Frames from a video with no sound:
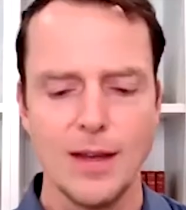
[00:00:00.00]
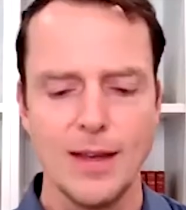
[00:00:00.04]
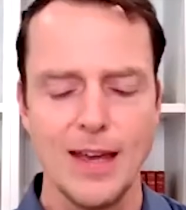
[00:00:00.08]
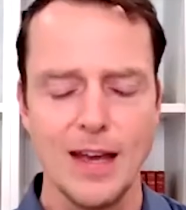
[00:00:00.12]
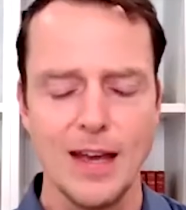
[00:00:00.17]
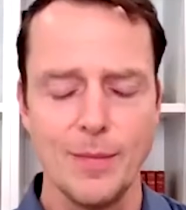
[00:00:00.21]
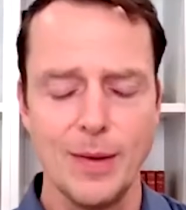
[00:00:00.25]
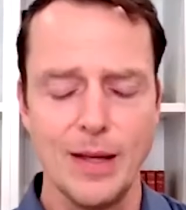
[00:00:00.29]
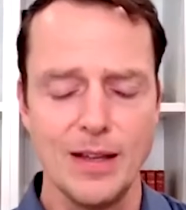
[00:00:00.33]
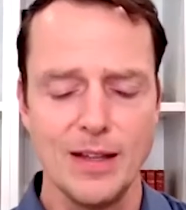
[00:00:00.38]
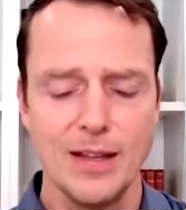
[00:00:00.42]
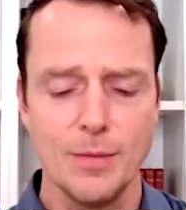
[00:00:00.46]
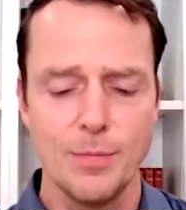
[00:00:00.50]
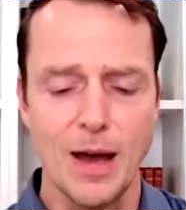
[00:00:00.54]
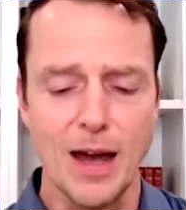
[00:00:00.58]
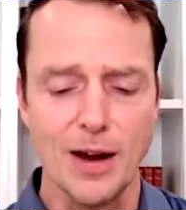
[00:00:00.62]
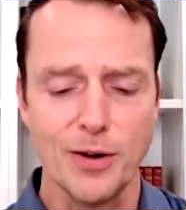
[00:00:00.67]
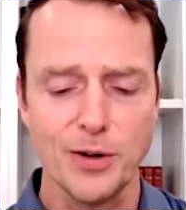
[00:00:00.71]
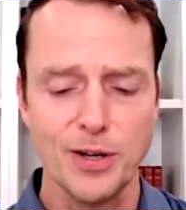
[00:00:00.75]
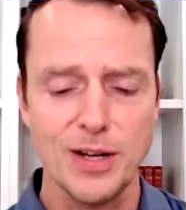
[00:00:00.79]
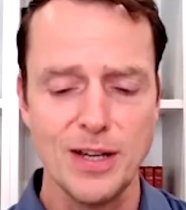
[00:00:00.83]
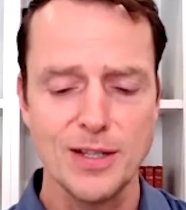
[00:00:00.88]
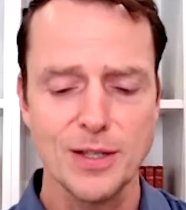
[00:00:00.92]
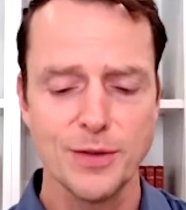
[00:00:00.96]
Yeah, I mean
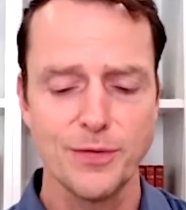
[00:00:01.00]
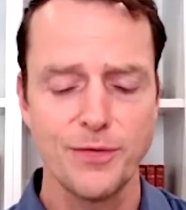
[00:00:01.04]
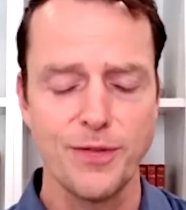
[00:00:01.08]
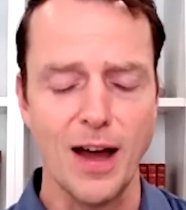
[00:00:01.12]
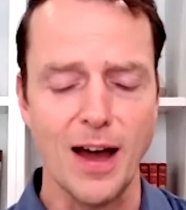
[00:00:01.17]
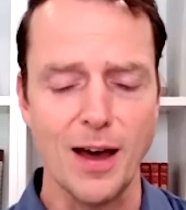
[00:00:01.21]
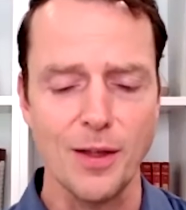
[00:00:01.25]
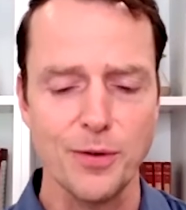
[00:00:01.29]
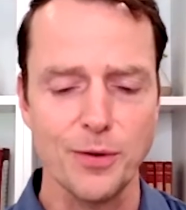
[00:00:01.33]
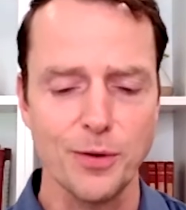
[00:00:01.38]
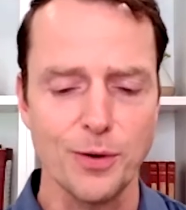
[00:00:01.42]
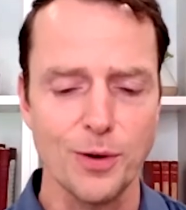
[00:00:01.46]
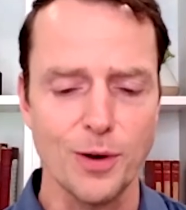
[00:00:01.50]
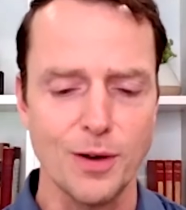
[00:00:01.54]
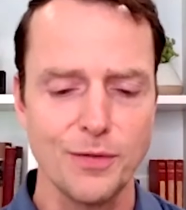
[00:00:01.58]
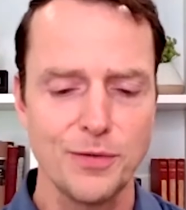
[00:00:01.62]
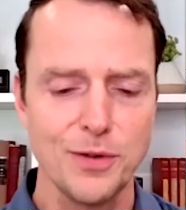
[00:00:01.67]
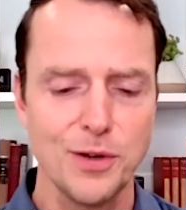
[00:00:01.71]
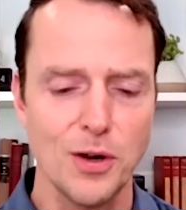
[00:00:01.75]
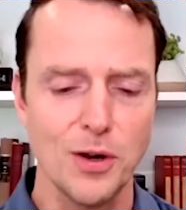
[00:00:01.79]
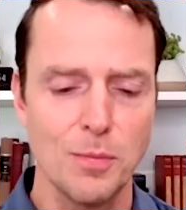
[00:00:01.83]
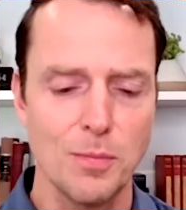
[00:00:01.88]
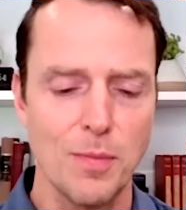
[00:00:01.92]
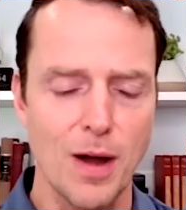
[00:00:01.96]
Hippocrates, the father
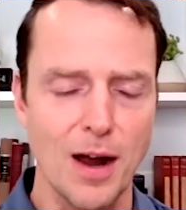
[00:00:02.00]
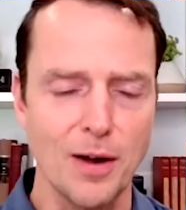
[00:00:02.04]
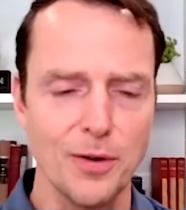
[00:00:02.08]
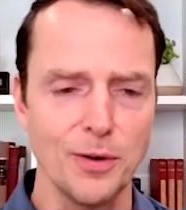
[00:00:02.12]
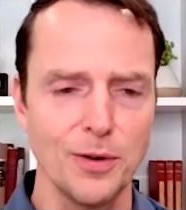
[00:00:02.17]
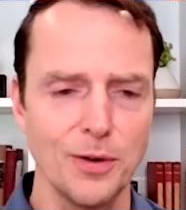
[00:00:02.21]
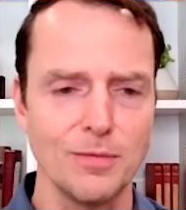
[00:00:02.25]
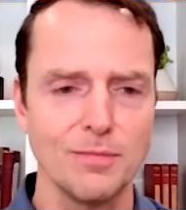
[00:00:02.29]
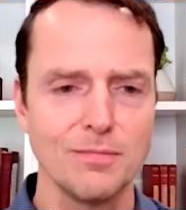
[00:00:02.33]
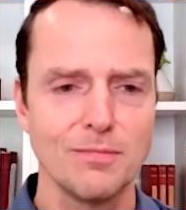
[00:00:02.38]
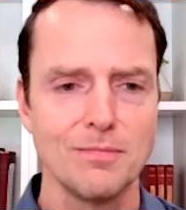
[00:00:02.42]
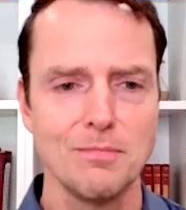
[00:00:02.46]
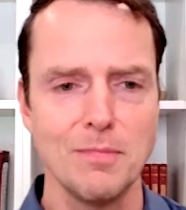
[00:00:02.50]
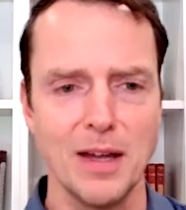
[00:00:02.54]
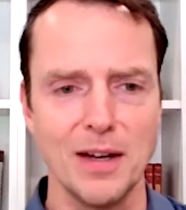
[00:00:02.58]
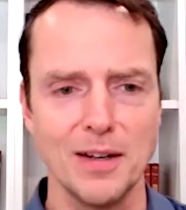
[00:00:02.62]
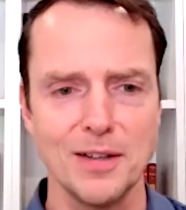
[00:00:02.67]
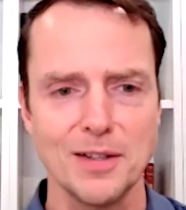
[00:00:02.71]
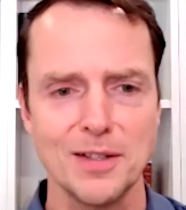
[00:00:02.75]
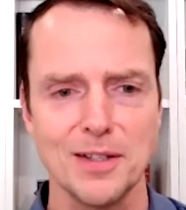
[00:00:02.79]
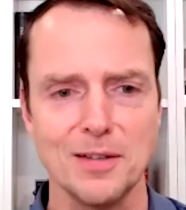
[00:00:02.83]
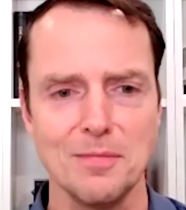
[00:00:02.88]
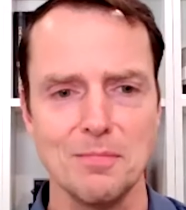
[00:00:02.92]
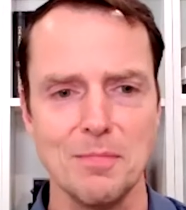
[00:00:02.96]
of you know modern
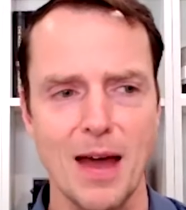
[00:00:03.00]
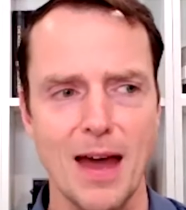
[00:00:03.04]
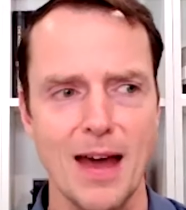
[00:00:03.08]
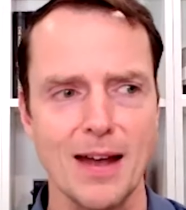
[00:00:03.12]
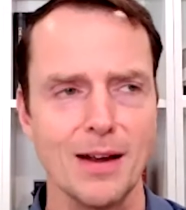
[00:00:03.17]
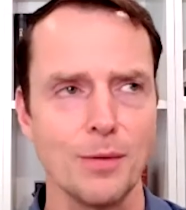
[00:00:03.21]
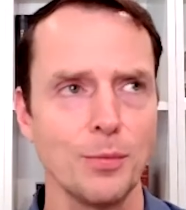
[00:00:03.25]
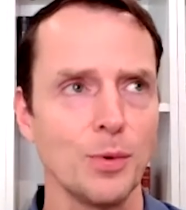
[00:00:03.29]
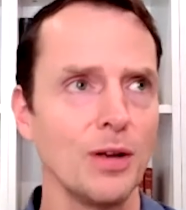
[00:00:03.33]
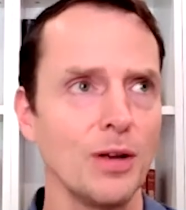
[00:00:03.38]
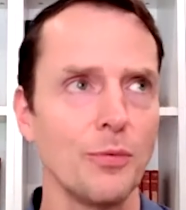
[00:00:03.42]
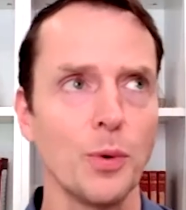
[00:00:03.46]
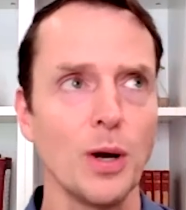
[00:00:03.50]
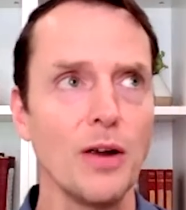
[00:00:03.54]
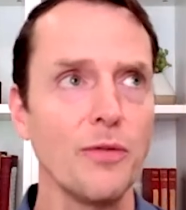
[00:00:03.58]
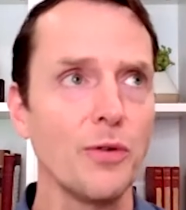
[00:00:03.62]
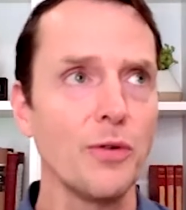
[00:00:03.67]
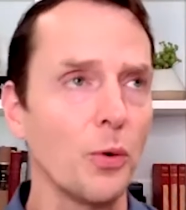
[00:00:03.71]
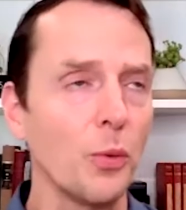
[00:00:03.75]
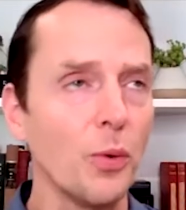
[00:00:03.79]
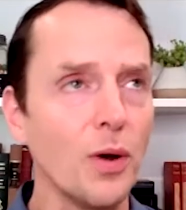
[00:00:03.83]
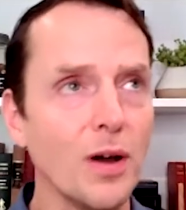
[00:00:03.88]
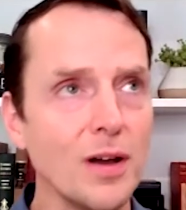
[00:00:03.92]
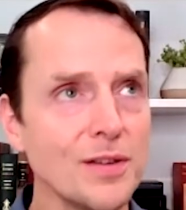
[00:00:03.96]
medicine, back
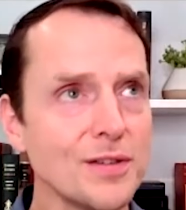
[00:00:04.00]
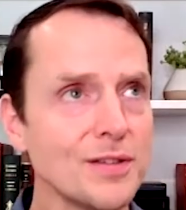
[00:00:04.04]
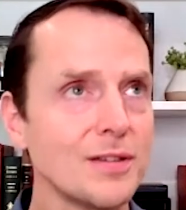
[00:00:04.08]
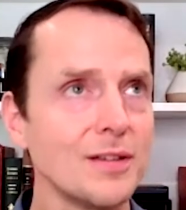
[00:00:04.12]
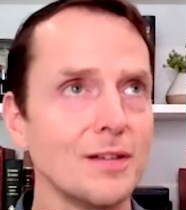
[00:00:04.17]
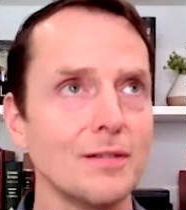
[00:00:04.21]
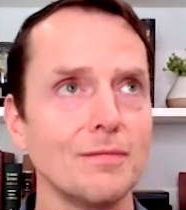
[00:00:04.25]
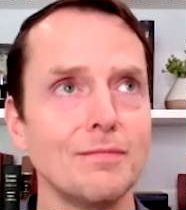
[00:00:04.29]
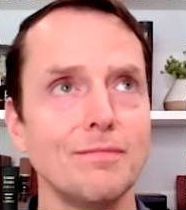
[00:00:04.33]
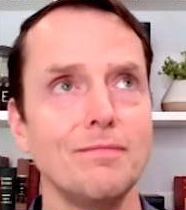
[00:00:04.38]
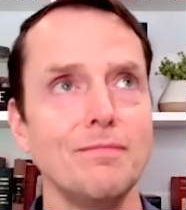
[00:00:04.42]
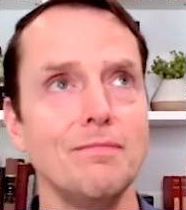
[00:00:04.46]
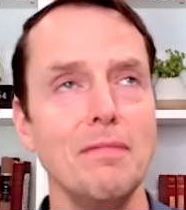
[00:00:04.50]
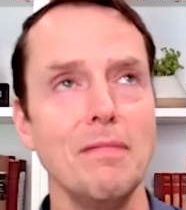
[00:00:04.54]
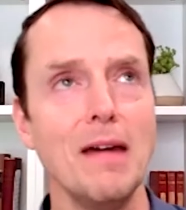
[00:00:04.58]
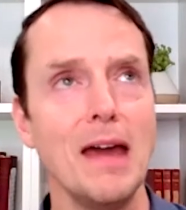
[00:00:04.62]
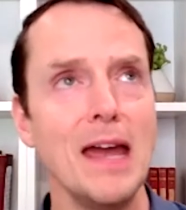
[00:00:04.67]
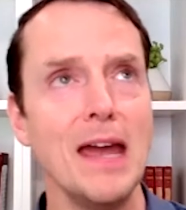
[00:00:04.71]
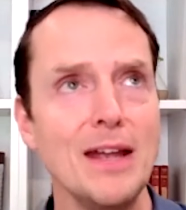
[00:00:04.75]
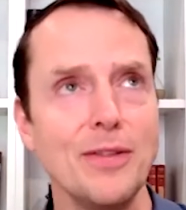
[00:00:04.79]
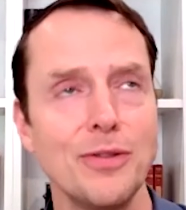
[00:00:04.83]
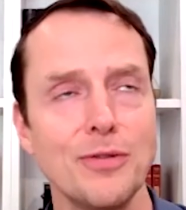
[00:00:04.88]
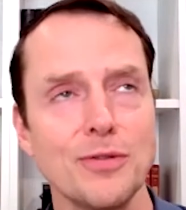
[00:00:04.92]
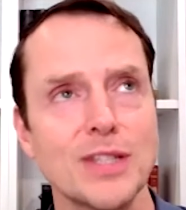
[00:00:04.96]
whatever it was, the
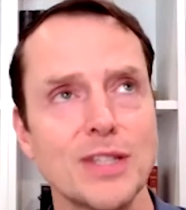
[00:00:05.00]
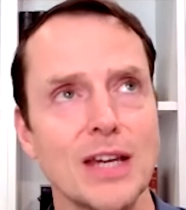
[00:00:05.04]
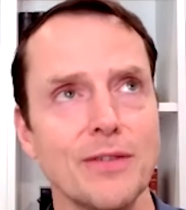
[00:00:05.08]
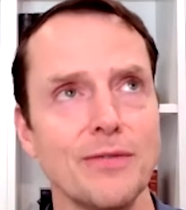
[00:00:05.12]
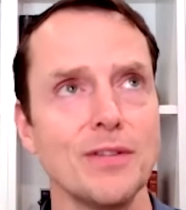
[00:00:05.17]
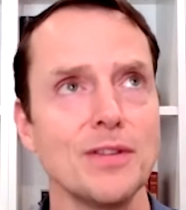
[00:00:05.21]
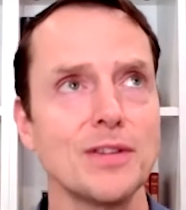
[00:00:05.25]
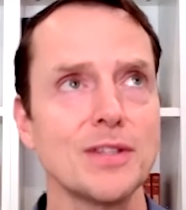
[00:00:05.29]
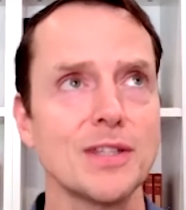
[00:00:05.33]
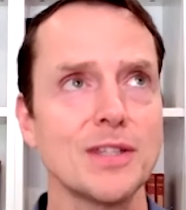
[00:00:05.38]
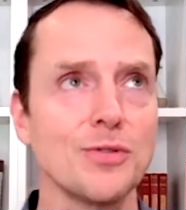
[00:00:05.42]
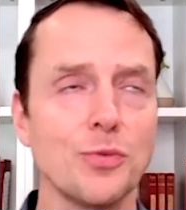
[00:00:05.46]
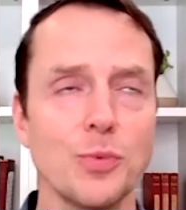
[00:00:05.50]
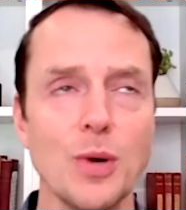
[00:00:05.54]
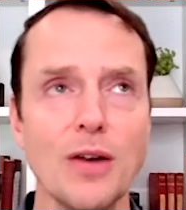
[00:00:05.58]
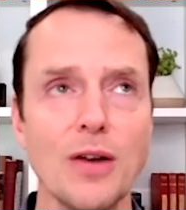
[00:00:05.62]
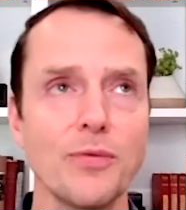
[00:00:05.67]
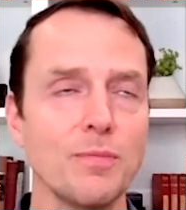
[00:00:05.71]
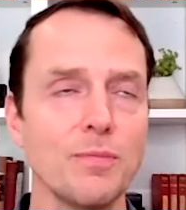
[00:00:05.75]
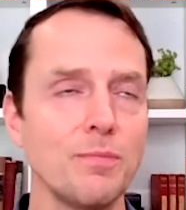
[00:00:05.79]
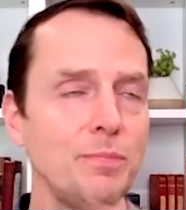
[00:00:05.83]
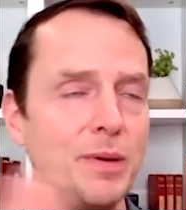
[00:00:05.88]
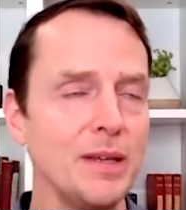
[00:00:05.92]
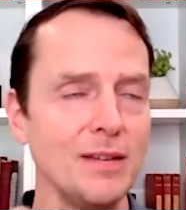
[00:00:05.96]
eighth or seventh century,
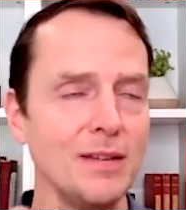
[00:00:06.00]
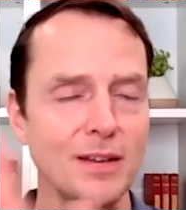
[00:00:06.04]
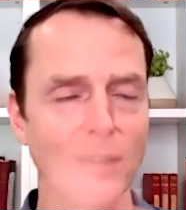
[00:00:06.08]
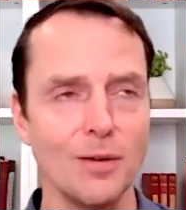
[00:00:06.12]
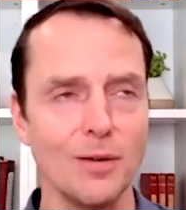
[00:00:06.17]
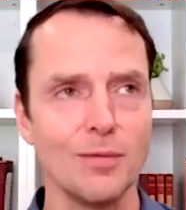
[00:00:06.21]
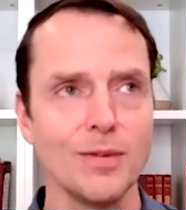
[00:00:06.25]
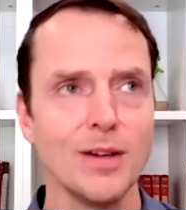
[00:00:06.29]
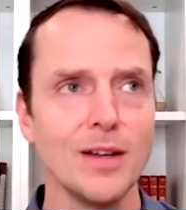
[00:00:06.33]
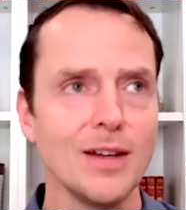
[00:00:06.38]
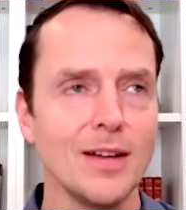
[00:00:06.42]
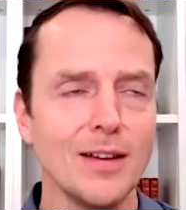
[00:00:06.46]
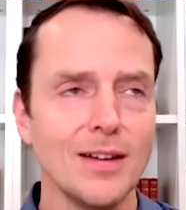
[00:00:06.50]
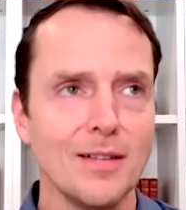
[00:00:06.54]
whatever, you know,